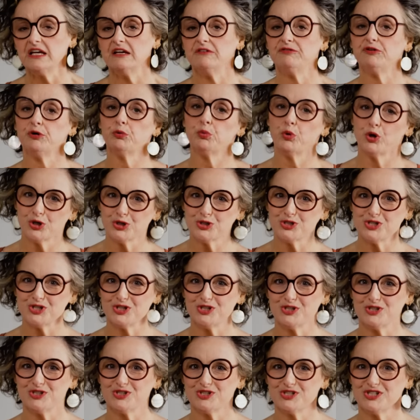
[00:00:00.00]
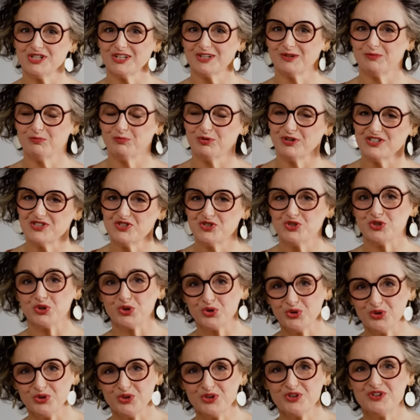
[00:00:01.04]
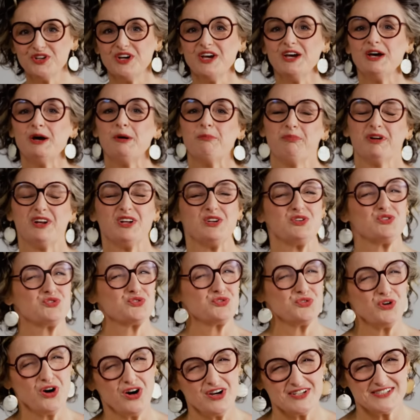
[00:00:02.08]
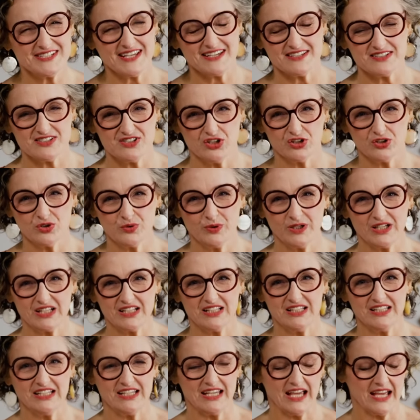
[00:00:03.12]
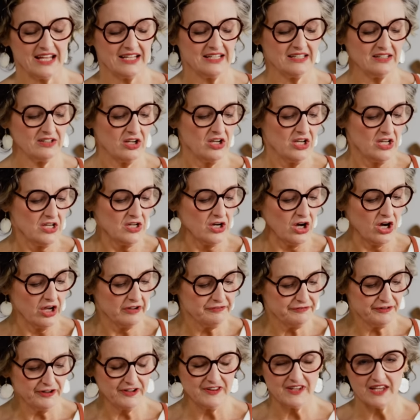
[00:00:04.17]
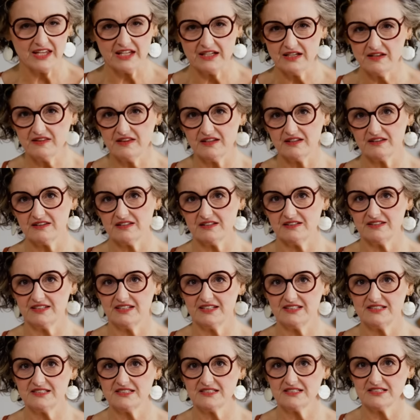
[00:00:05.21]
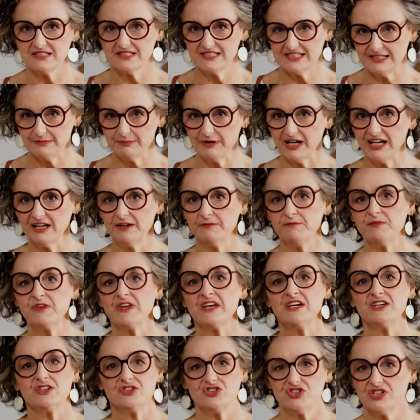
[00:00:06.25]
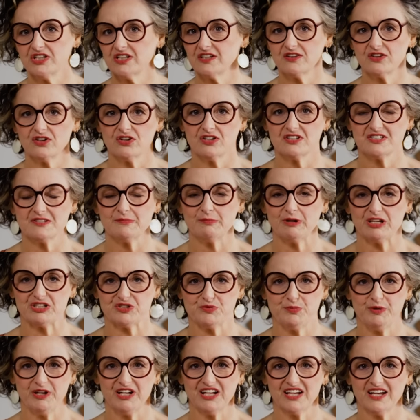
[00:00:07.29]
If you wanted to use chicken breast, you could, but it dries out so quickly, and I find that anything that needs to simmer, chicken thigh is a much better